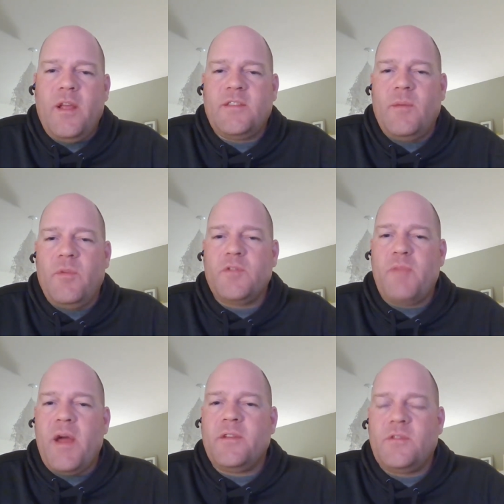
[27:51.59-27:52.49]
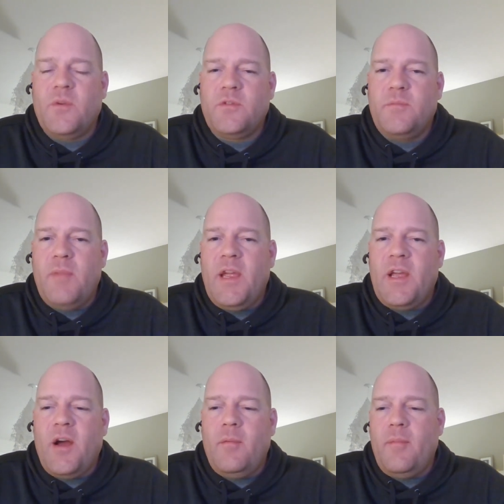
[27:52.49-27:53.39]
and some of those milestones may
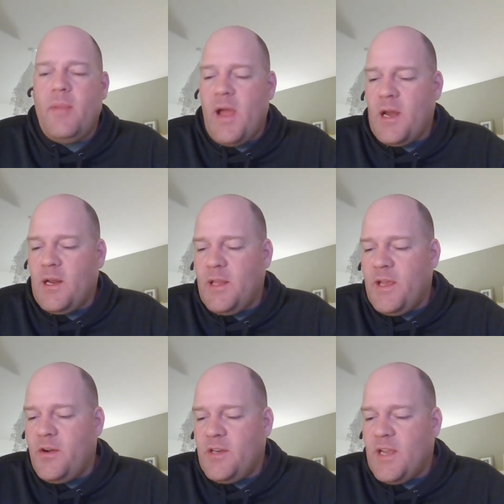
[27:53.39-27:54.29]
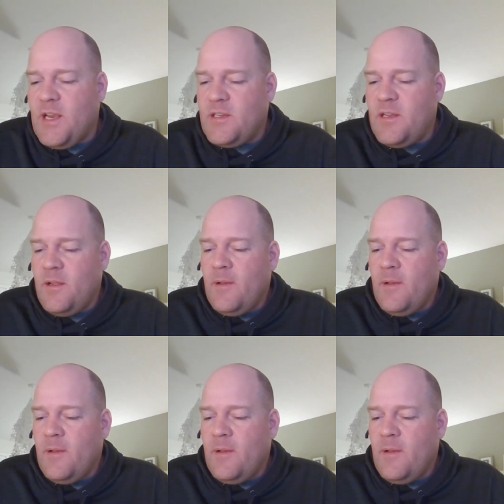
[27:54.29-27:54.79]
come at a later date.